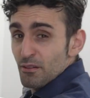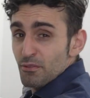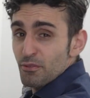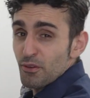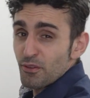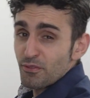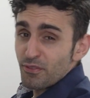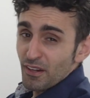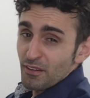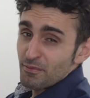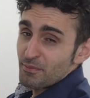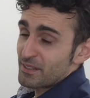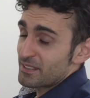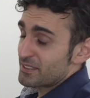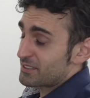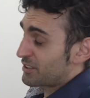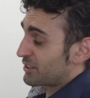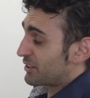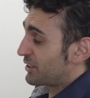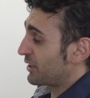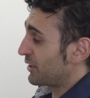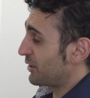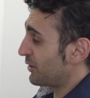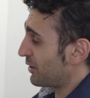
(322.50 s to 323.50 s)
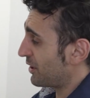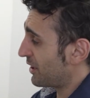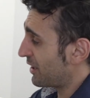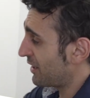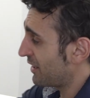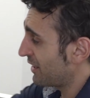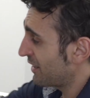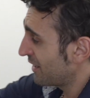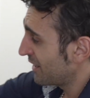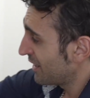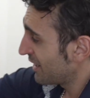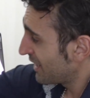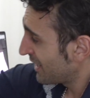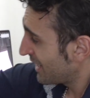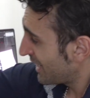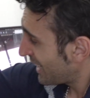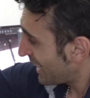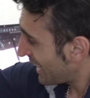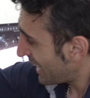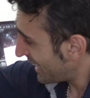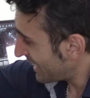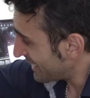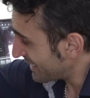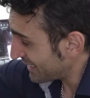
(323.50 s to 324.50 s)
forty-five minutes to go,
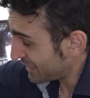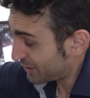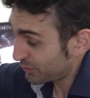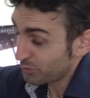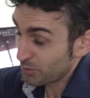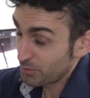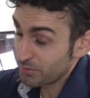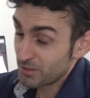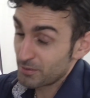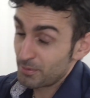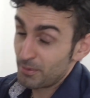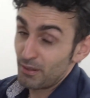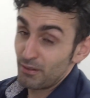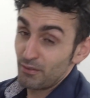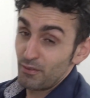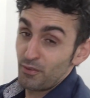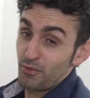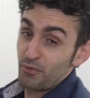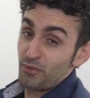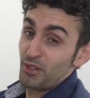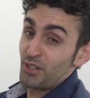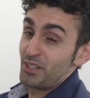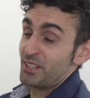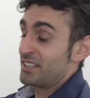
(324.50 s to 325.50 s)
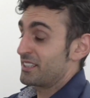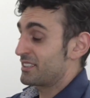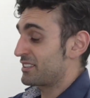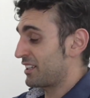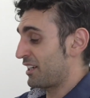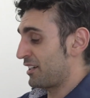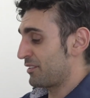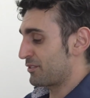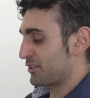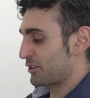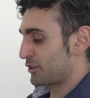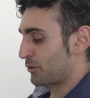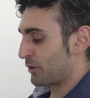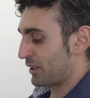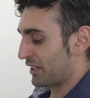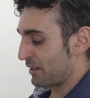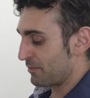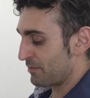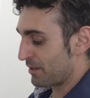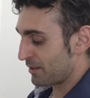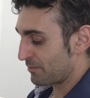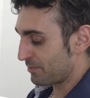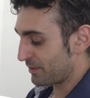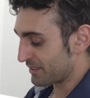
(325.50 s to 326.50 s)
and this room is a bit of a furnace, so I've just quickly
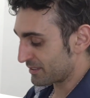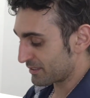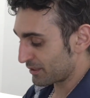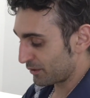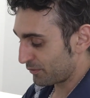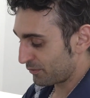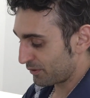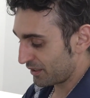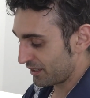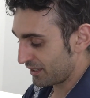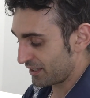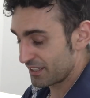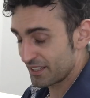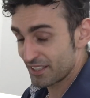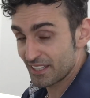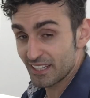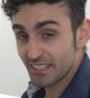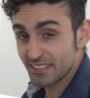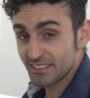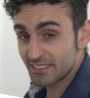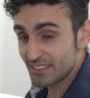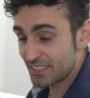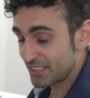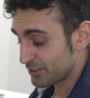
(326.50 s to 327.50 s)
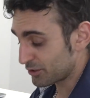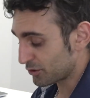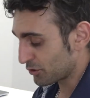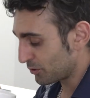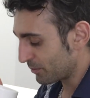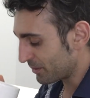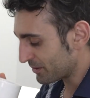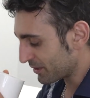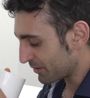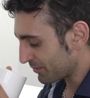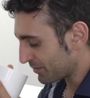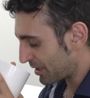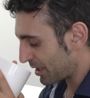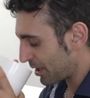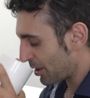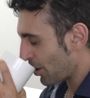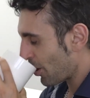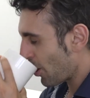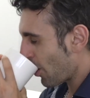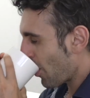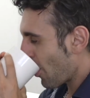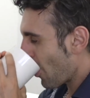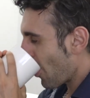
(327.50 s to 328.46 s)
made myself a, a nice tea to cool myself down.